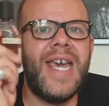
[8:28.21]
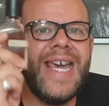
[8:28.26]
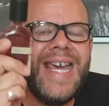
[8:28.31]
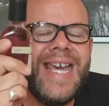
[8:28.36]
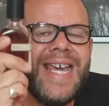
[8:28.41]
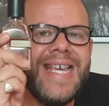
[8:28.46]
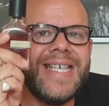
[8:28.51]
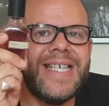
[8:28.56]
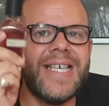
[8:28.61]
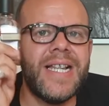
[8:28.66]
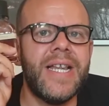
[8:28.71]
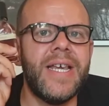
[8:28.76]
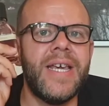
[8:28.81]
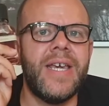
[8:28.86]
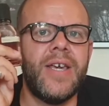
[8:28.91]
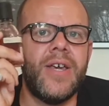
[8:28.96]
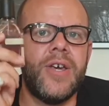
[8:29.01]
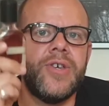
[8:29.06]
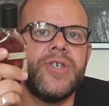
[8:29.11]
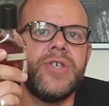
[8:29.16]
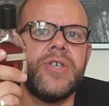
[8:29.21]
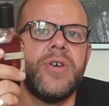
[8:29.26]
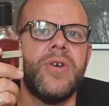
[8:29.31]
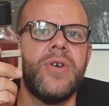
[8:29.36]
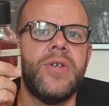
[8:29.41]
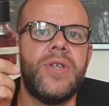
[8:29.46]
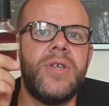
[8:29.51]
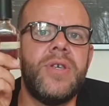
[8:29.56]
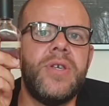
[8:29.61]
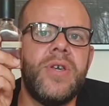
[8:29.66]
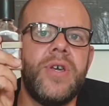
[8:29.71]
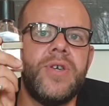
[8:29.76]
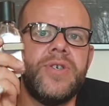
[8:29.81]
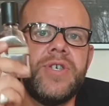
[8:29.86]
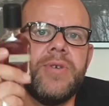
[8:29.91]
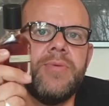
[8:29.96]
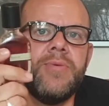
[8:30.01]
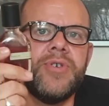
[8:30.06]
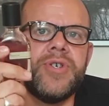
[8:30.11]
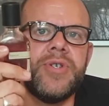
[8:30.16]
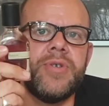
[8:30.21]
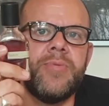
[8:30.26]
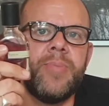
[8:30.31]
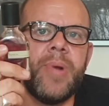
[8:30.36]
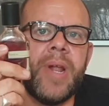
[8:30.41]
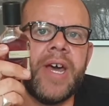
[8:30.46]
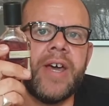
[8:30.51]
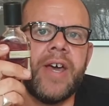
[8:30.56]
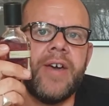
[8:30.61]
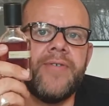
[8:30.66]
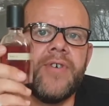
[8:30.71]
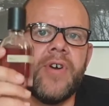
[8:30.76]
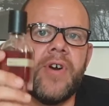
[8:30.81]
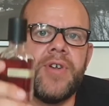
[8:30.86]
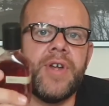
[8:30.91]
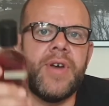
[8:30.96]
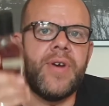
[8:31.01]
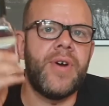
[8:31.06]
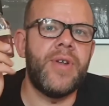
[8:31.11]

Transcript: easily as good as the original Black Afghano,